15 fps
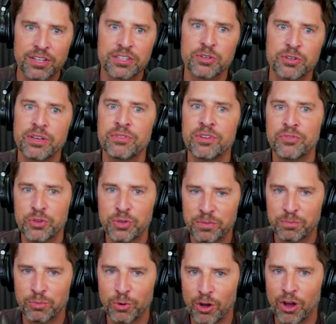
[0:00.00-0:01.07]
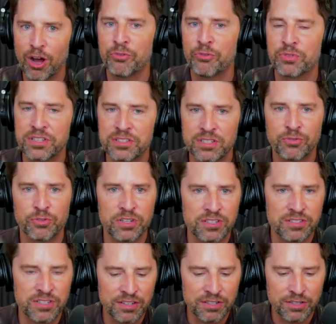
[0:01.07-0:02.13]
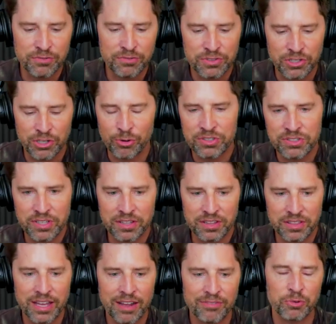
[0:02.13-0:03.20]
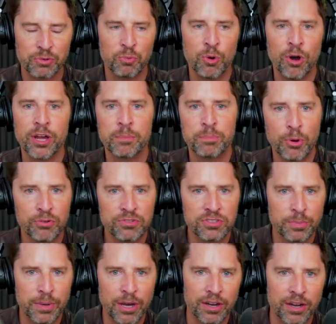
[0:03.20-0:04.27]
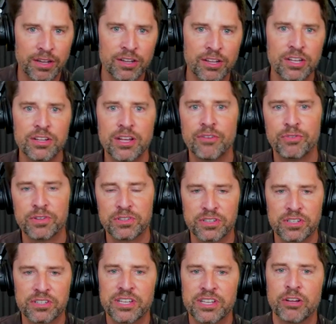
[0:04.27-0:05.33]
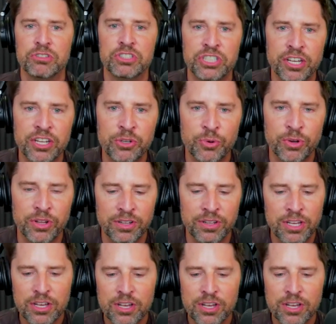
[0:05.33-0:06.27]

So yeah. even if you offer these different incentives, you know, it's like they have to want to post about it if it's going to sound genuine.